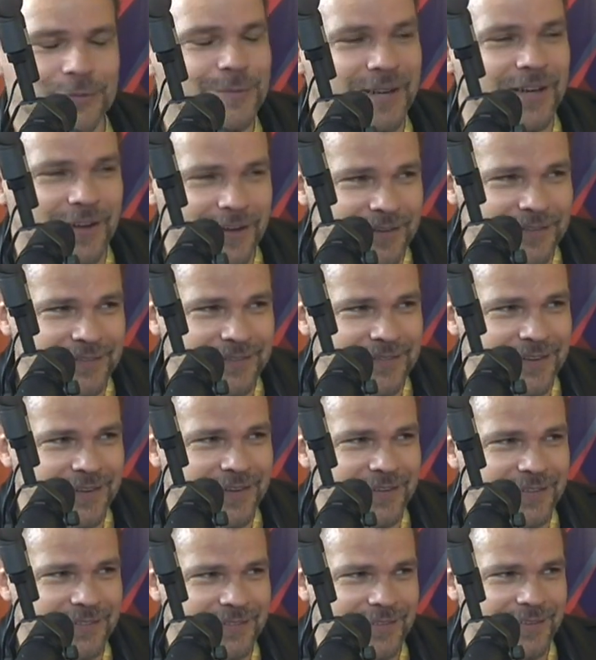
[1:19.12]
to be honest,
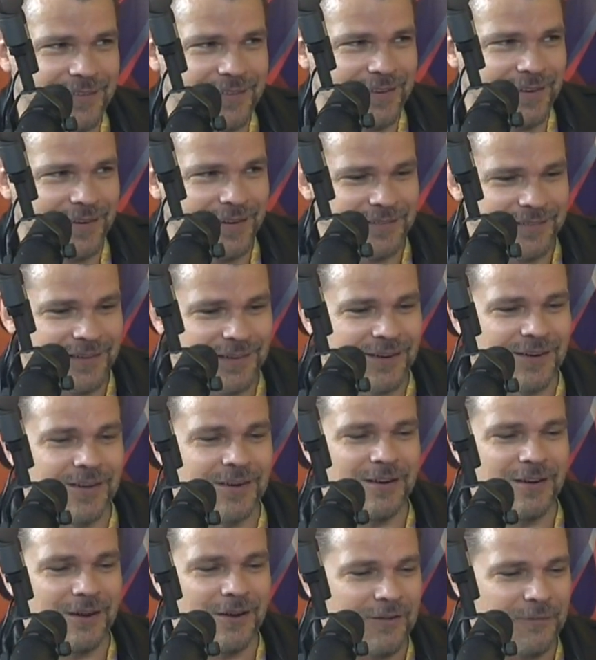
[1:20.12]
there are
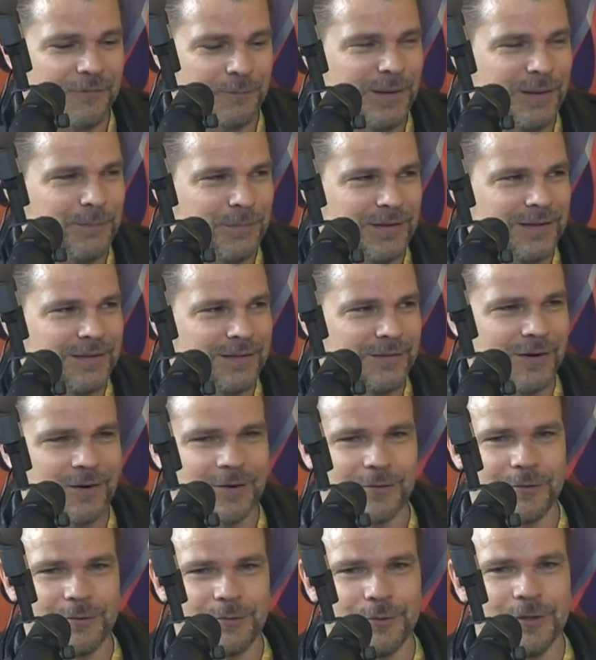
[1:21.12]
a lot of people
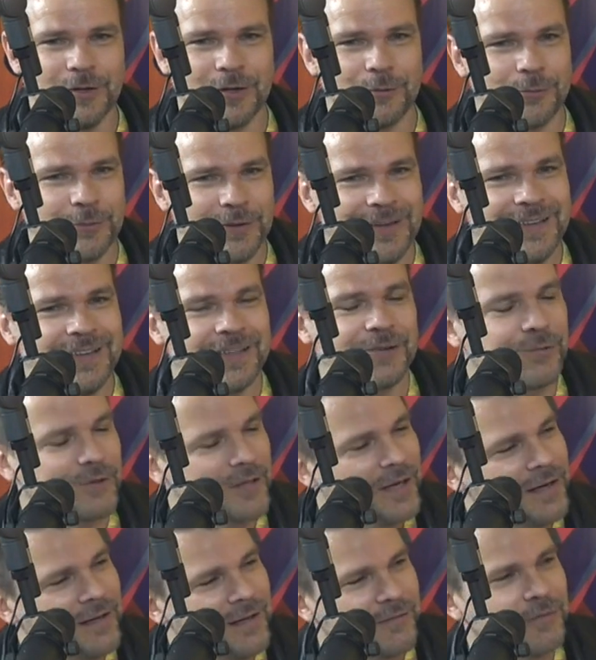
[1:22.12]
who are really
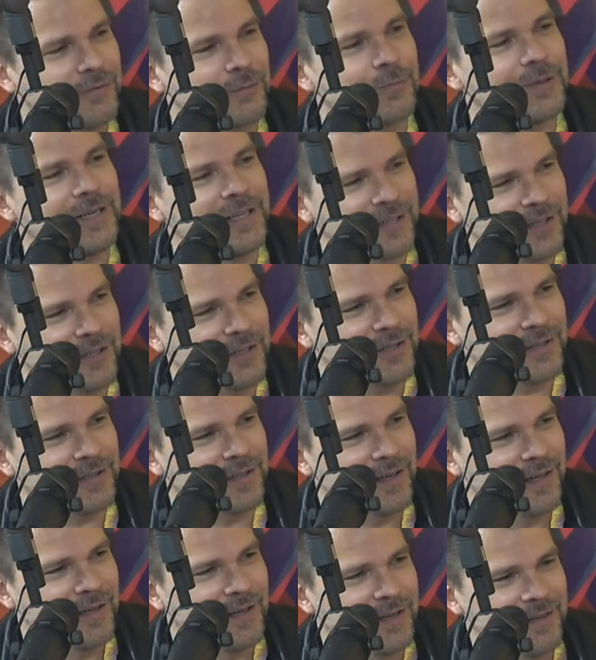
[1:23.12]
creative and really good
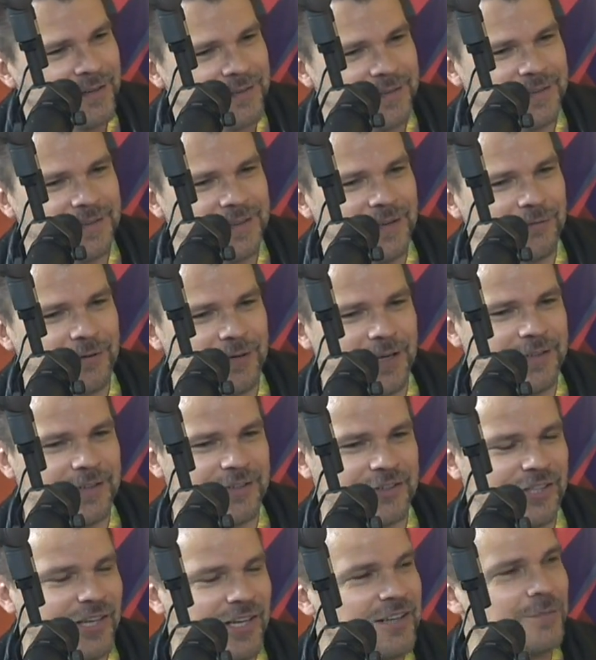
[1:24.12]
that never had
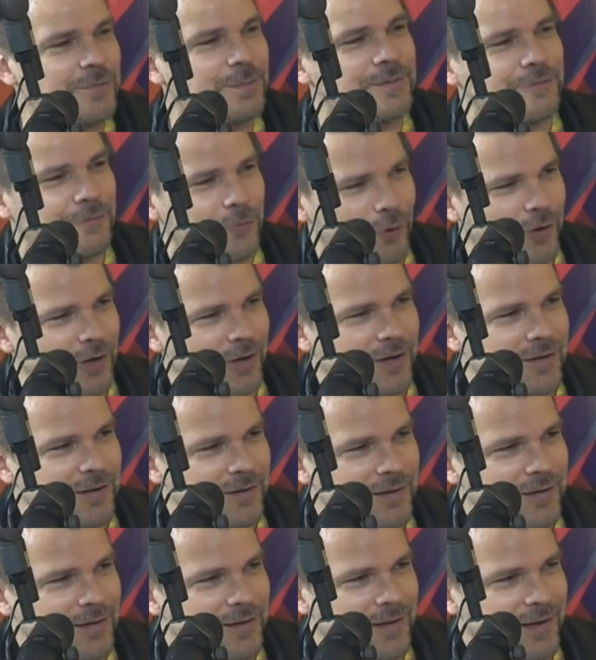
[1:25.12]
a chance before
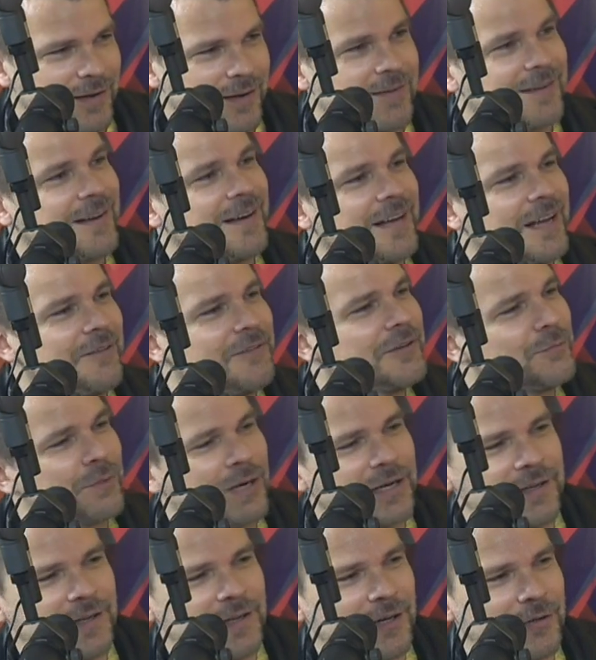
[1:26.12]
and can have it
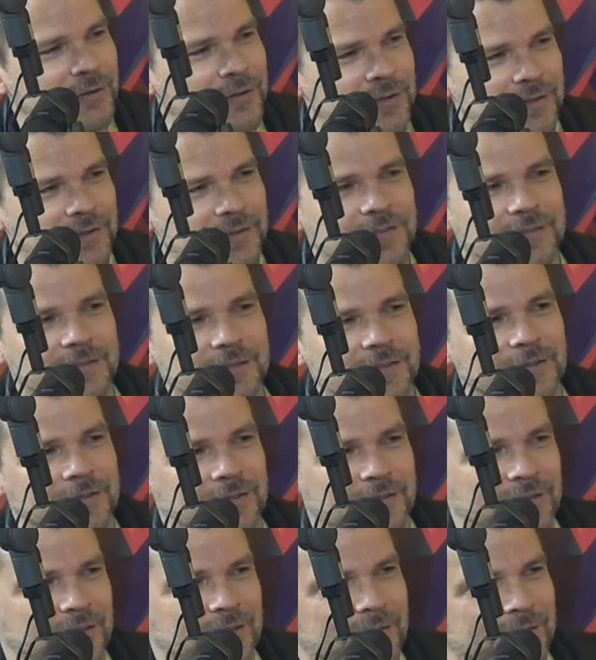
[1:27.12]
right now, and this is a
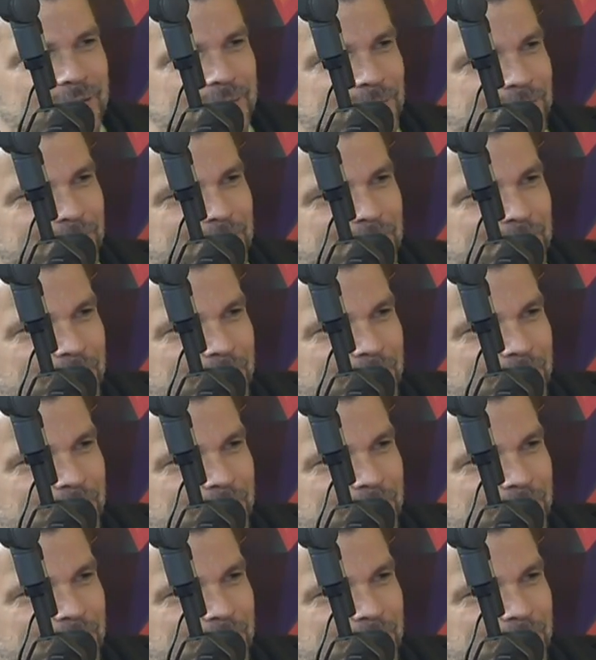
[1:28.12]
good thing. Yeah,